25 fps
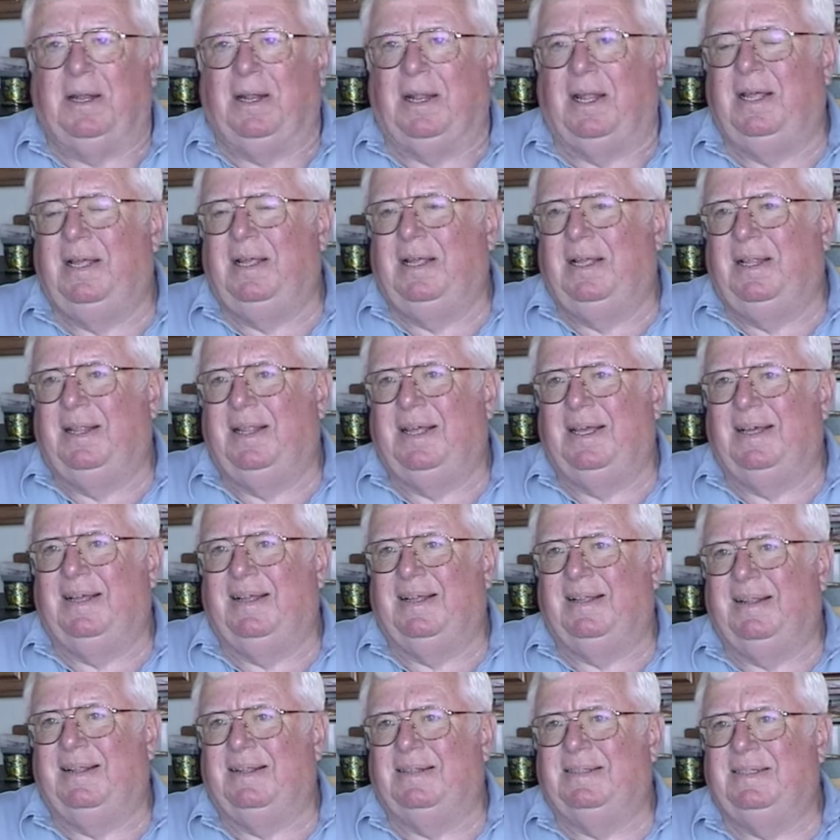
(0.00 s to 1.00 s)
and
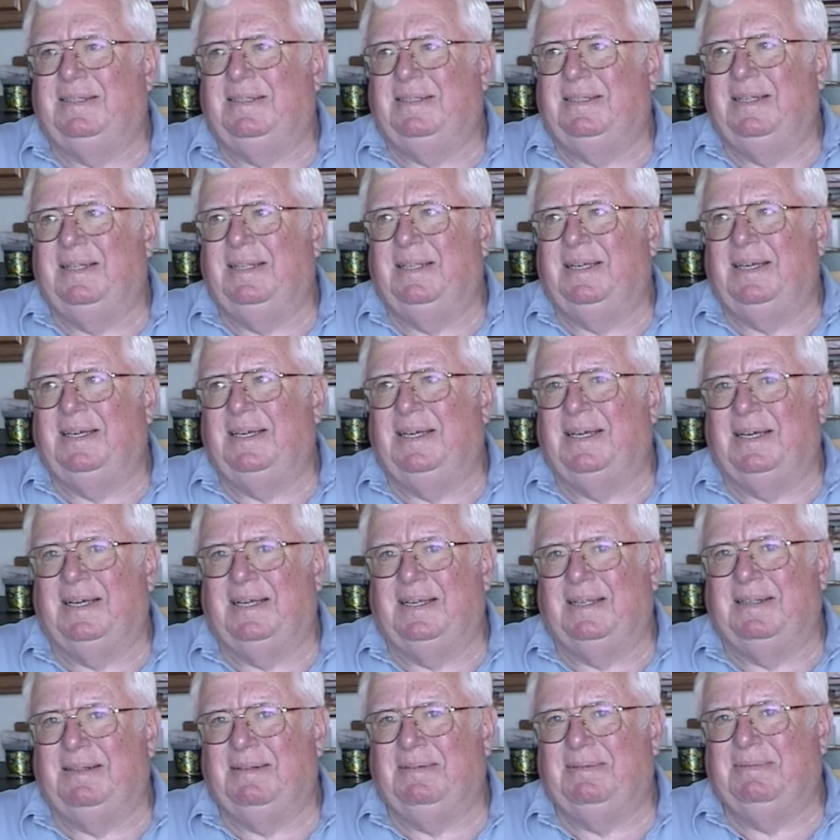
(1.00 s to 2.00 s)
they, the, uh,
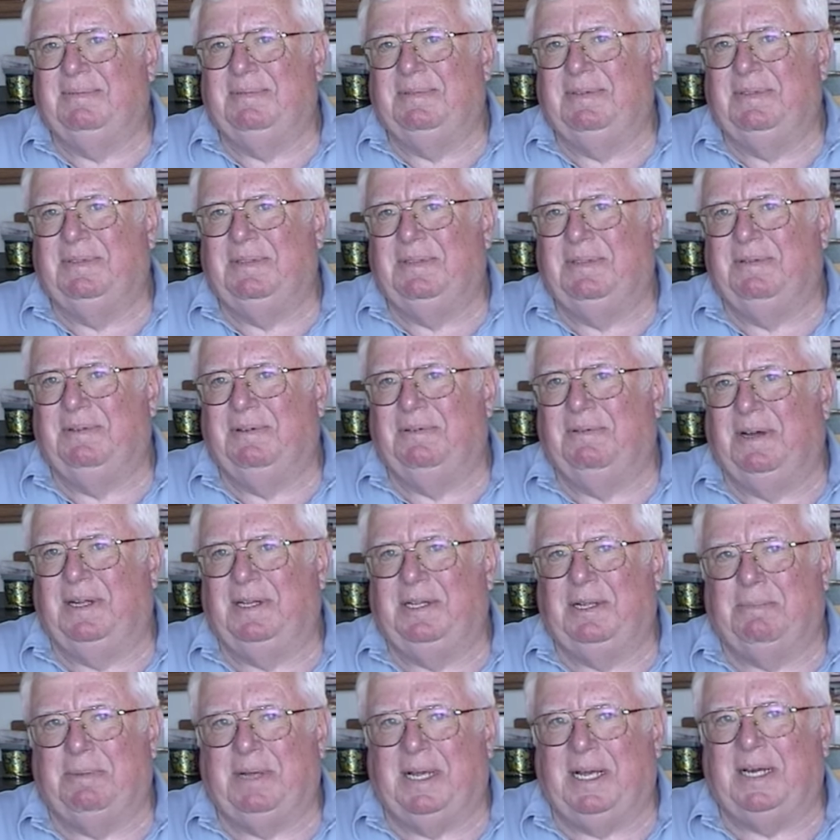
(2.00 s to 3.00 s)
the uh,
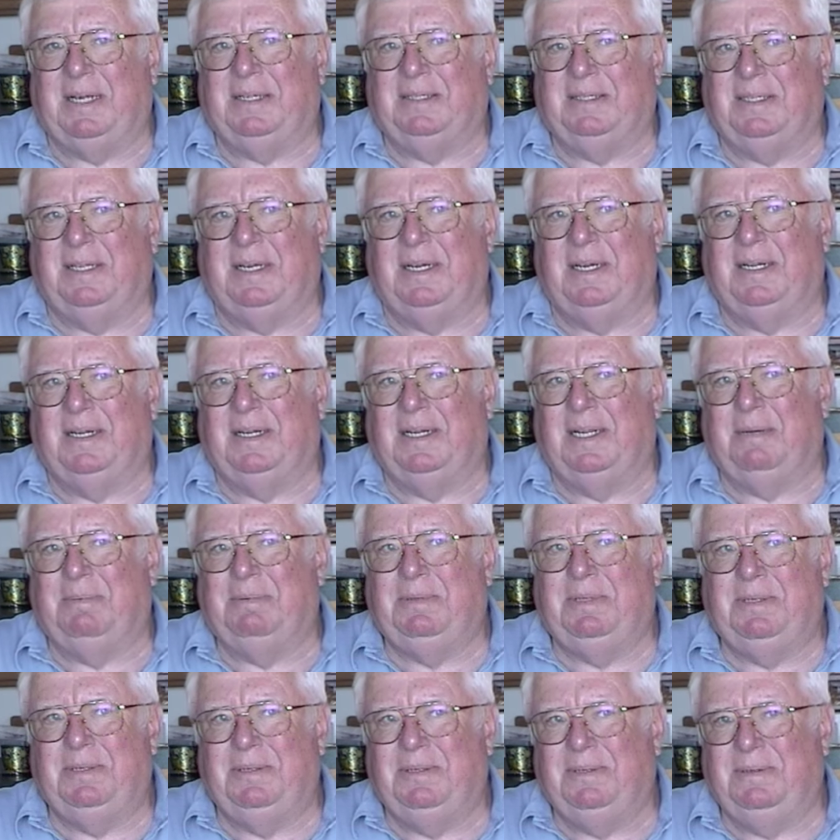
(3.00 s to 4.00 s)
run to Pakistan
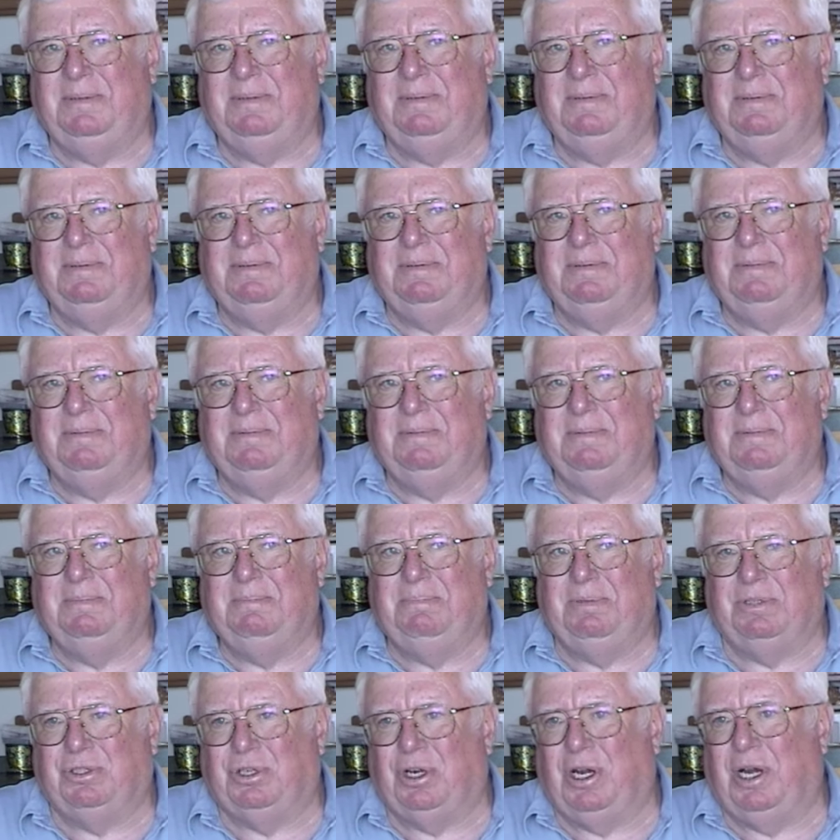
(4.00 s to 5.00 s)
up to
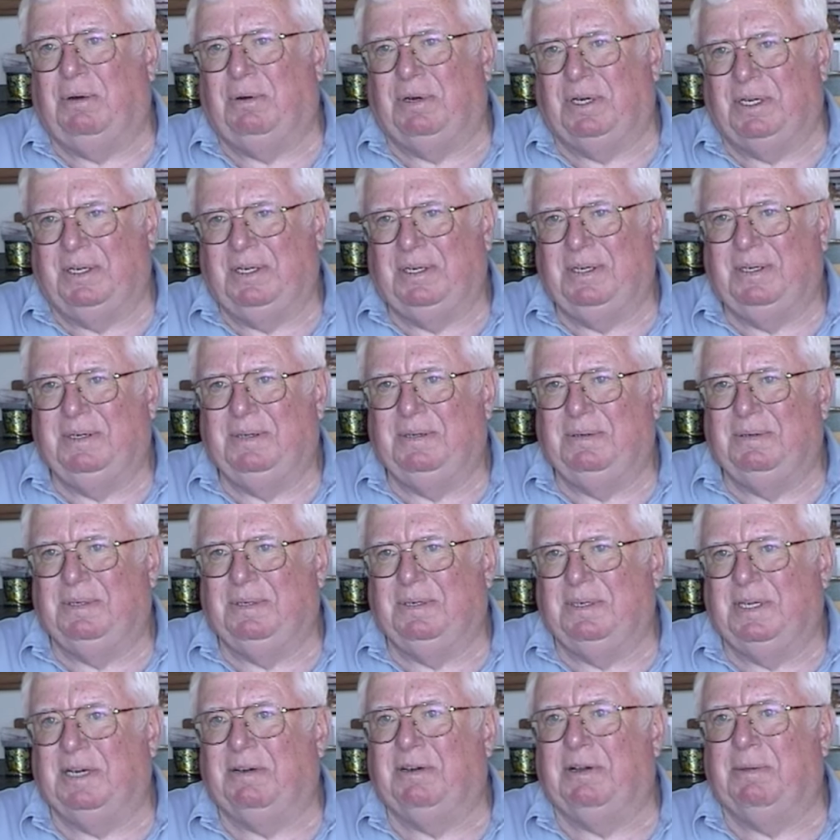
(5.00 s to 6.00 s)
Peshawar,
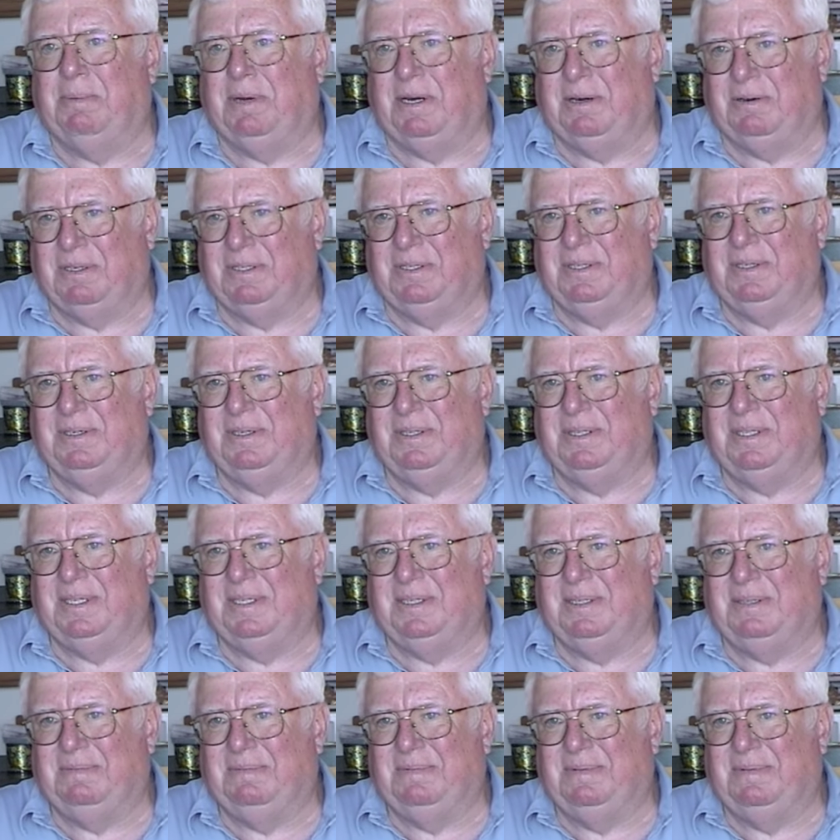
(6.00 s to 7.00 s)
where Gary Powers, you know,
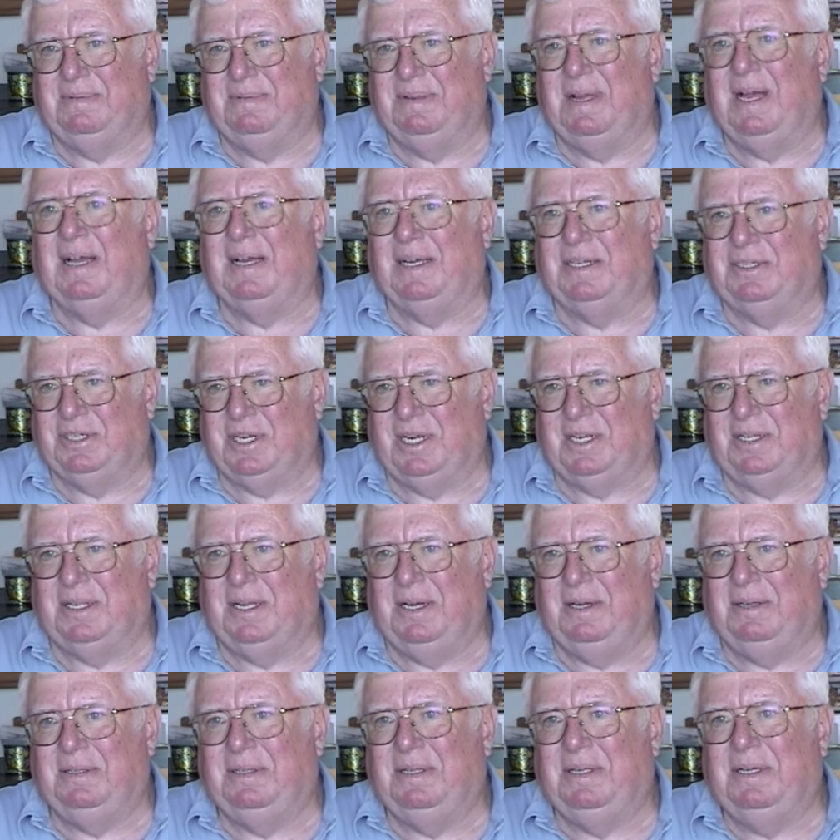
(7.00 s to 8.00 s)
the guy got
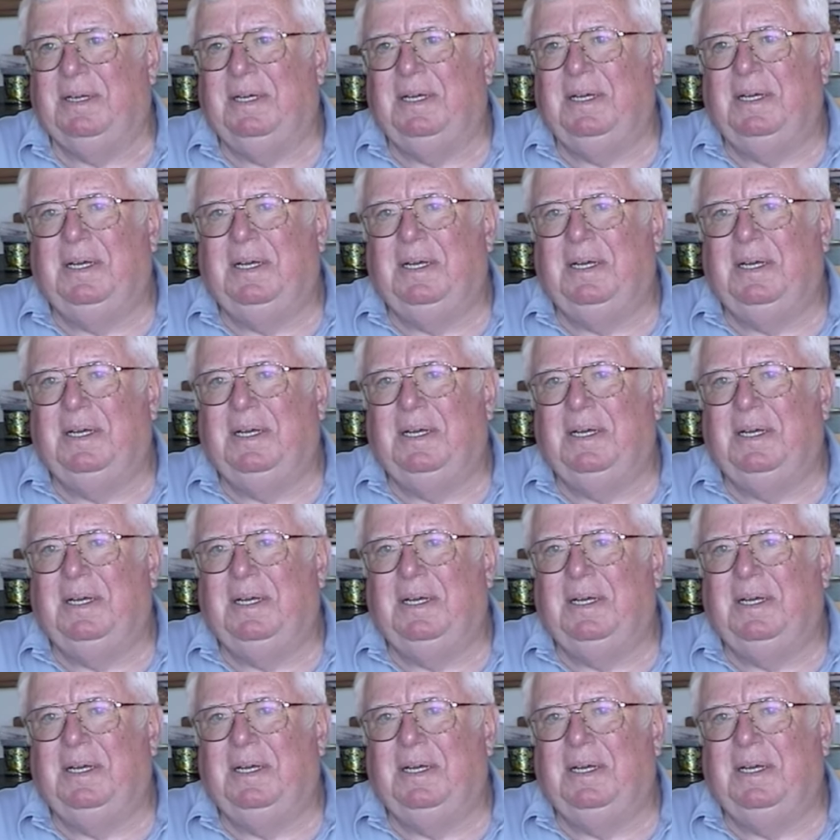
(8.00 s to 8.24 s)
shot down.